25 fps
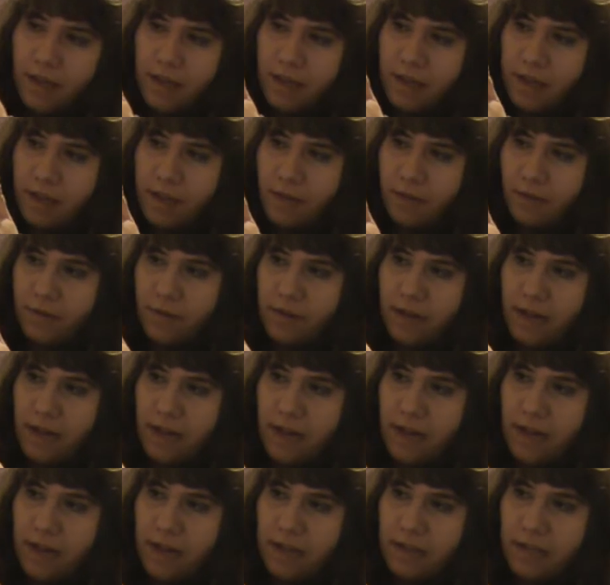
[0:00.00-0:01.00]
Now the
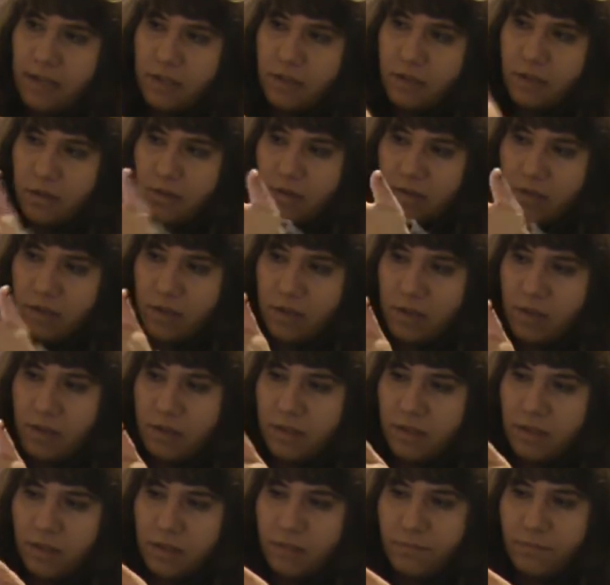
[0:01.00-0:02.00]
cast, so
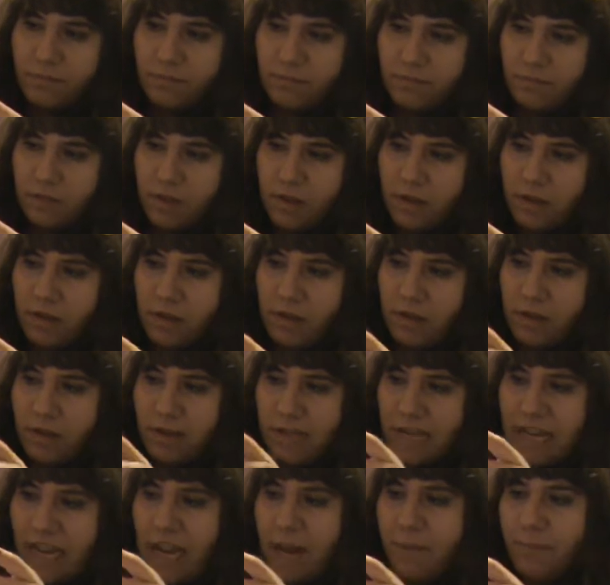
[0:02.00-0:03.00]
there's
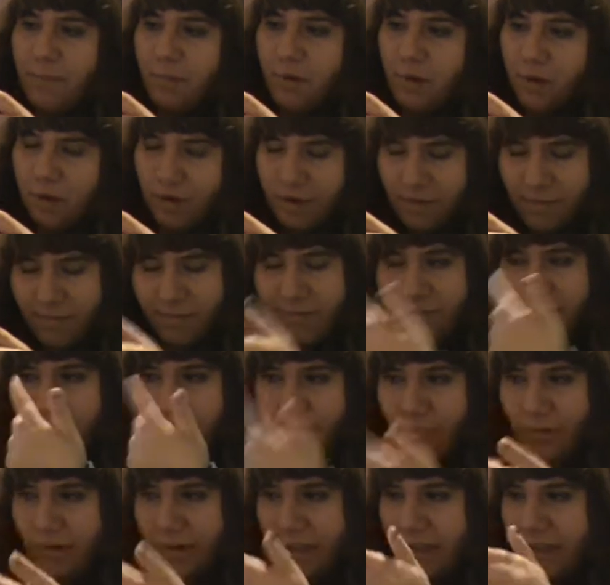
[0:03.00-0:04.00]
DiCaprio,
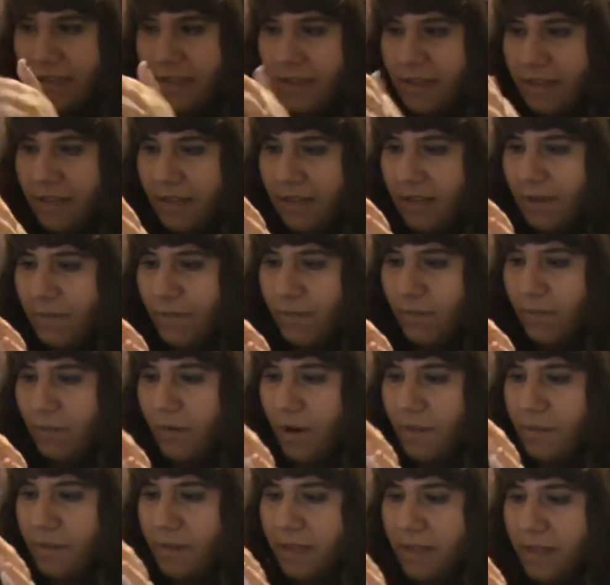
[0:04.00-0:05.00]
Pitt,
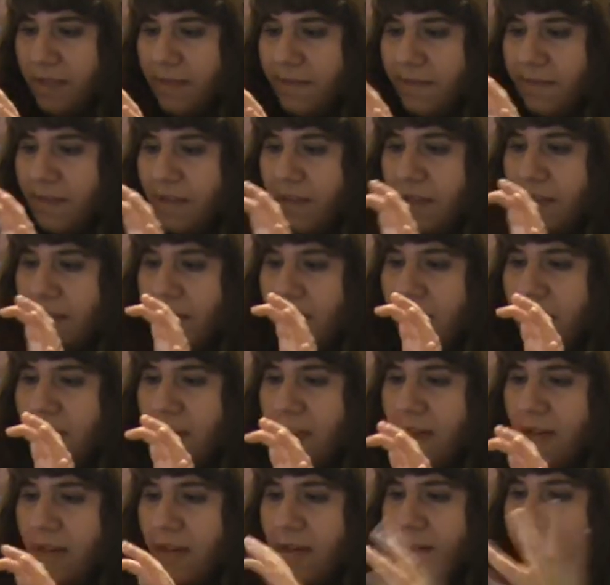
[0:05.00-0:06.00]
Robbie,
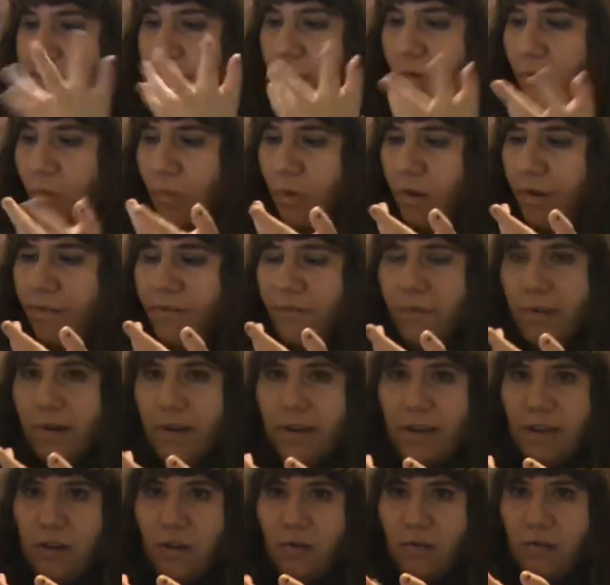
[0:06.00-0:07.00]
everyone
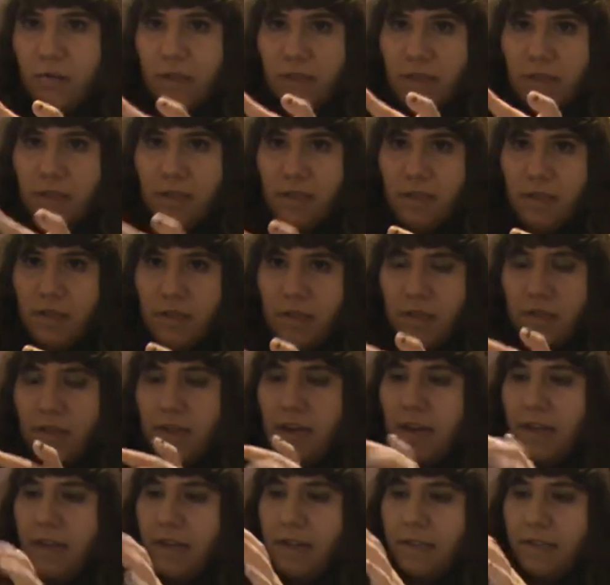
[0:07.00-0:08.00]
else in the
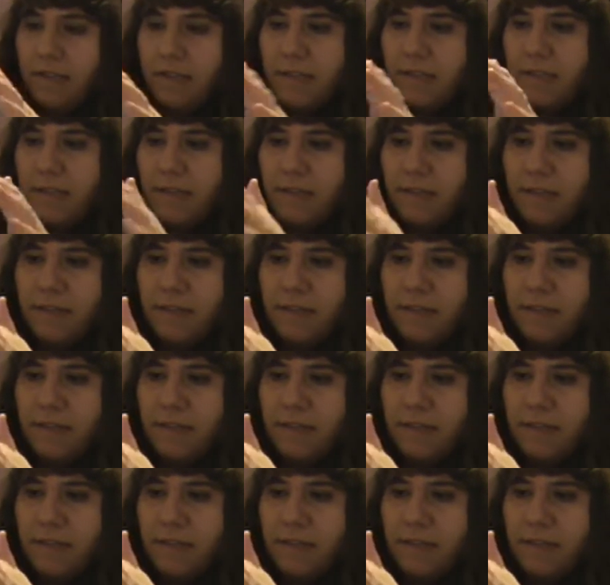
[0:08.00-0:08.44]
cast.